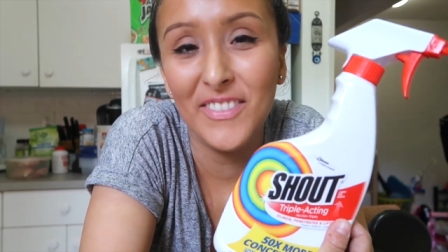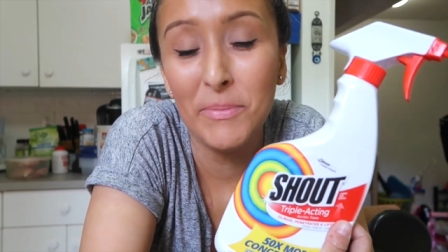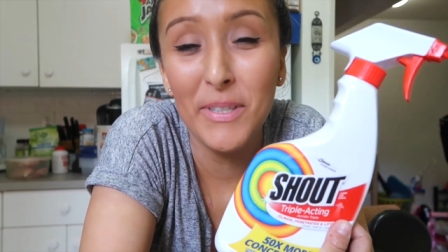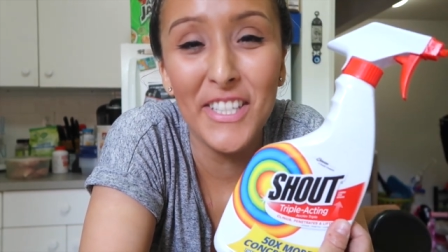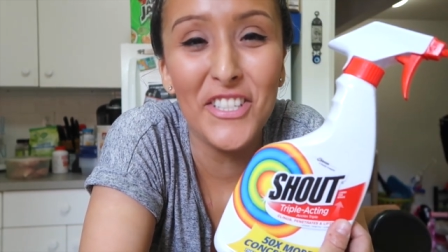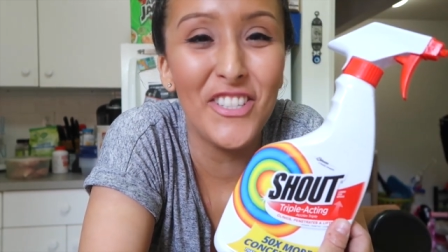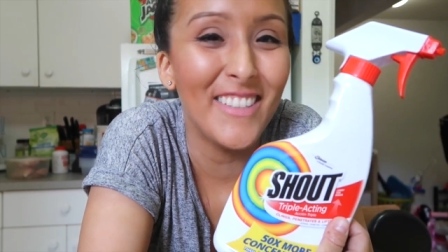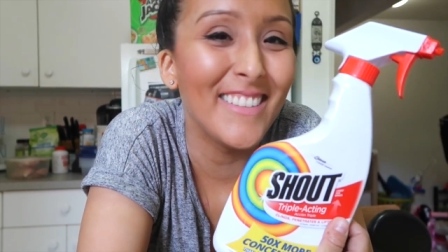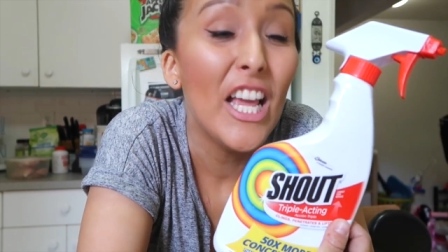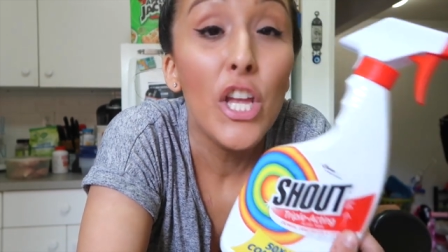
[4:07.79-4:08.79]
It's pretty
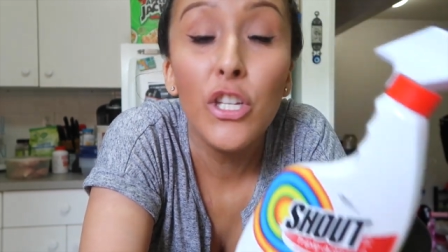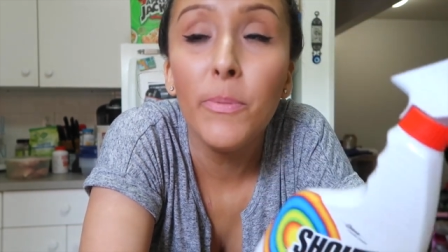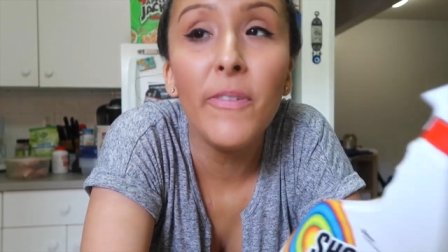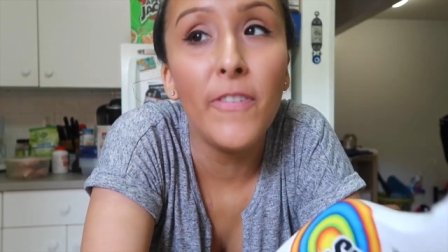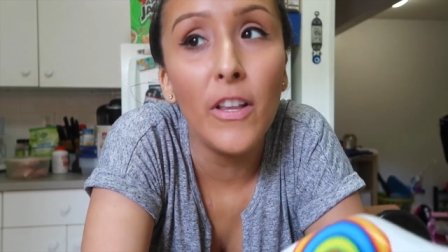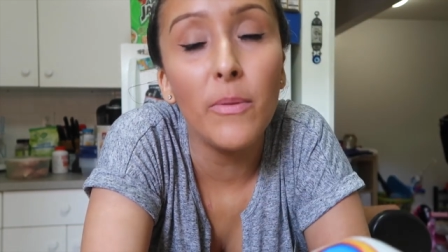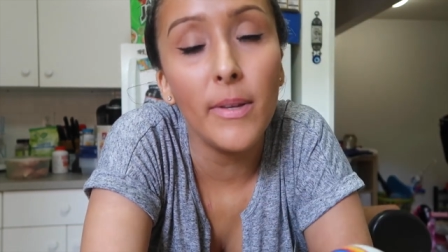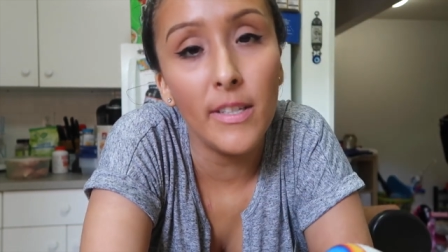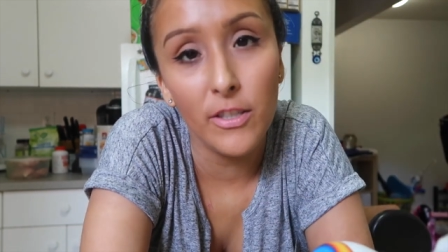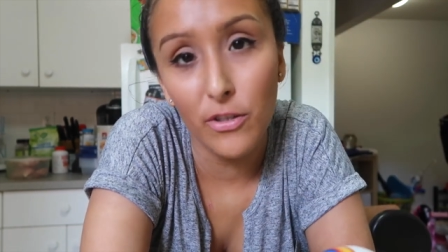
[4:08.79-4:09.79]
interesting. You should be following
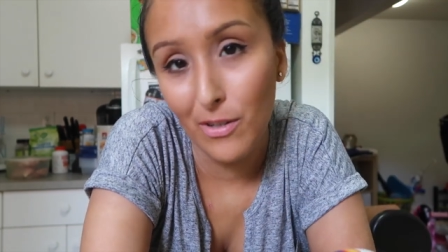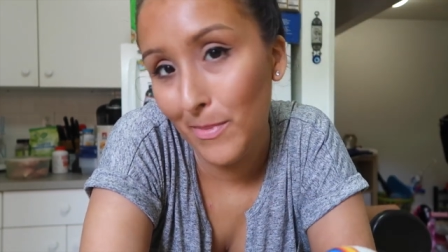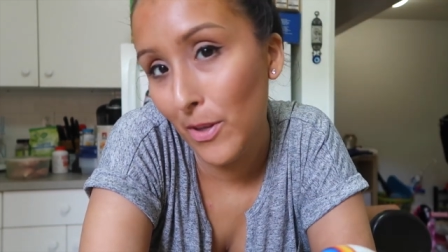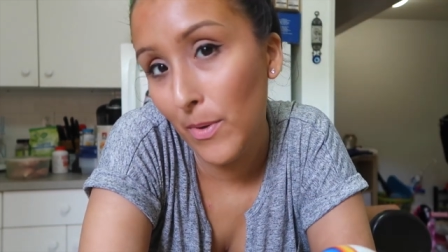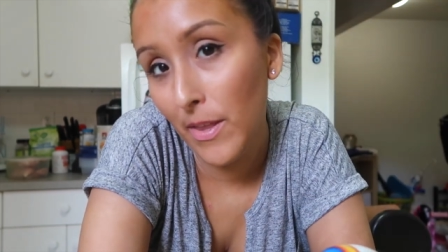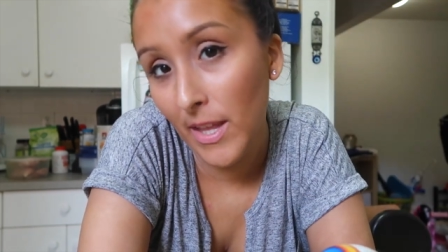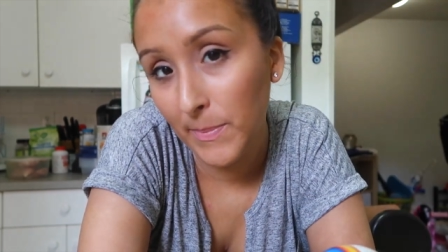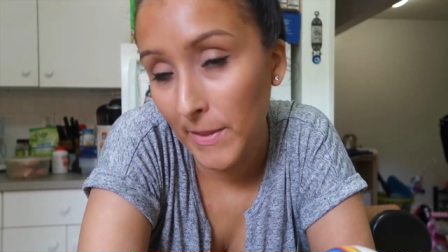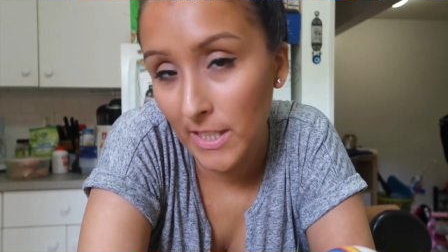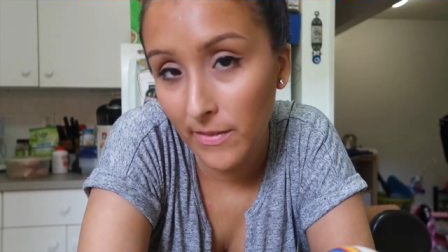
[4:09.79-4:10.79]
me on Instagram, by the way.
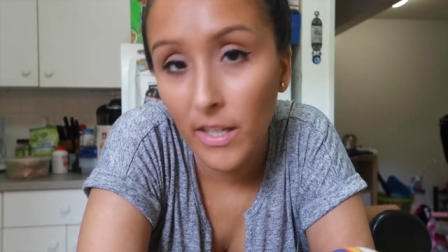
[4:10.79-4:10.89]
That's what's